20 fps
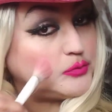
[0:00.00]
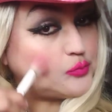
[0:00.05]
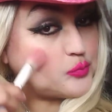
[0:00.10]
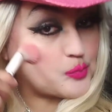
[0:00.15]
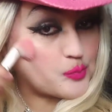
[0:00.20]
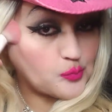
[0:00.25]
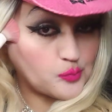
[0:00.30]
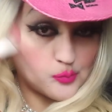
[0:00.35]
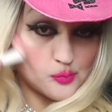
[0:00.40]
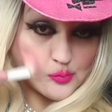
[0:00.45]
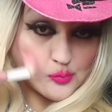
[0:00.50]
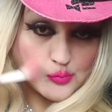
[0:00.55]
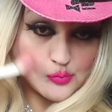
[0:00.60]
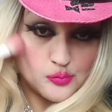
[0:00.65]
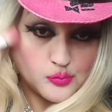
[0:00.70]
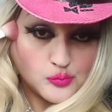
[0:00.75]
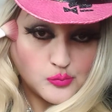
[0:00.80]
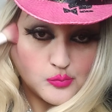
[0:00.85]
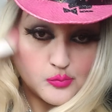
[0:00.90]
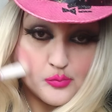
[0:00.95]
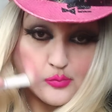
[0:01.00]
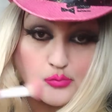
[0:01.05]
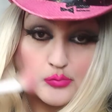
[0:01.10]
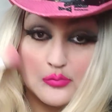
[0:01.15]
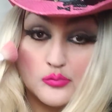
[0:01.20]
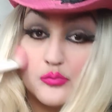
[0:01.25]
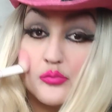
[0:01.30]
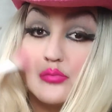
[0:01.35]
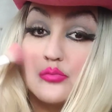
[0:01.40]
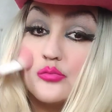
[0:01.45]

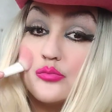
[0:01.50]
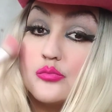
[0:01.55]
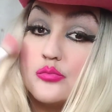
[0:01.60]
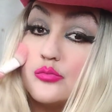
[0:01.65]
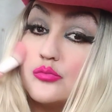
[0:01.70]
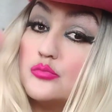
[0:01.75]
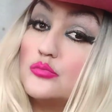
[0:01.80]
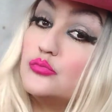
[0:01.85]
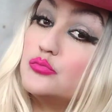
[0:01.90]
Nobody speaks.